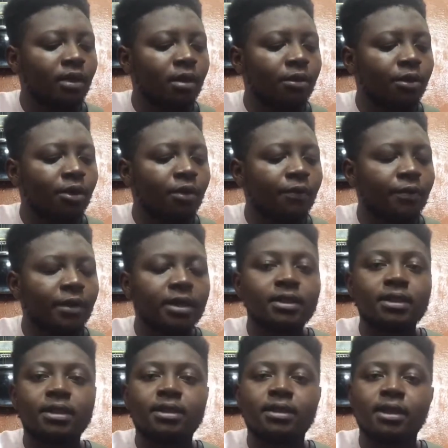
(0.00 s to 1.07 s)
3rd fret
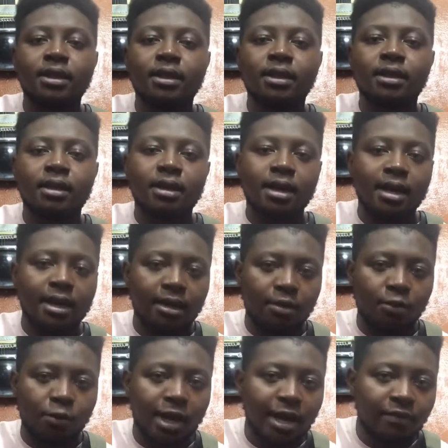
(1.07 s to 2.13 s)
6th string, and
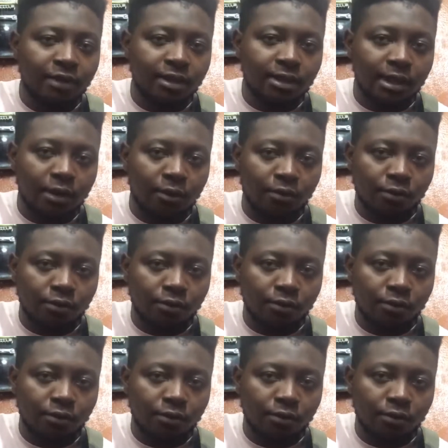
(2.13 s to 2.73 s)
we have the sound.